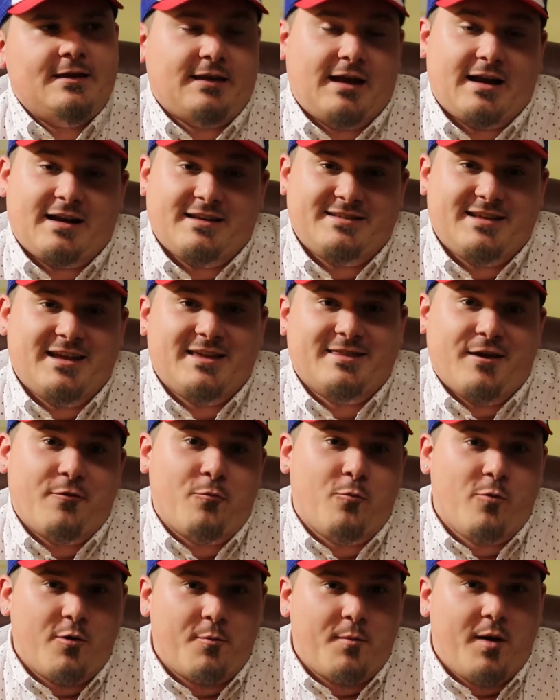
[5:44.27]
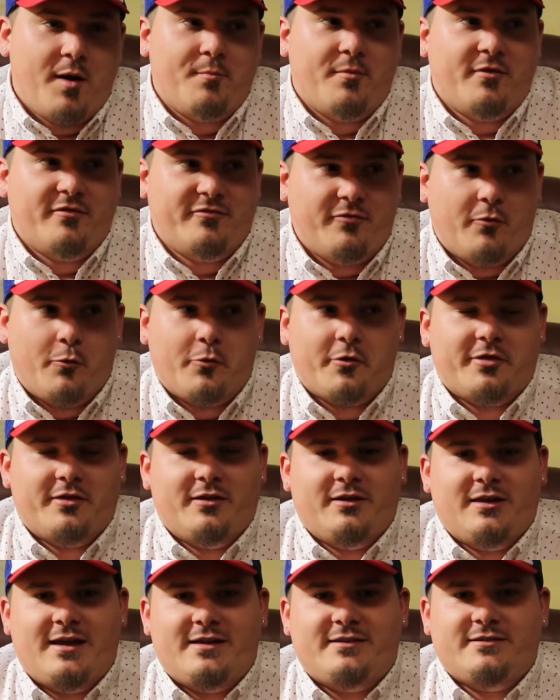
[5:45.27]
Like I said, they warm up before the
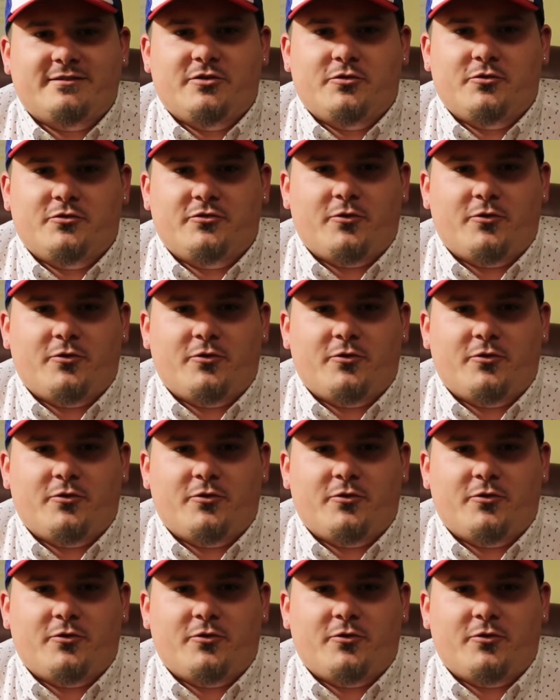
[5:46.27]
lakes do.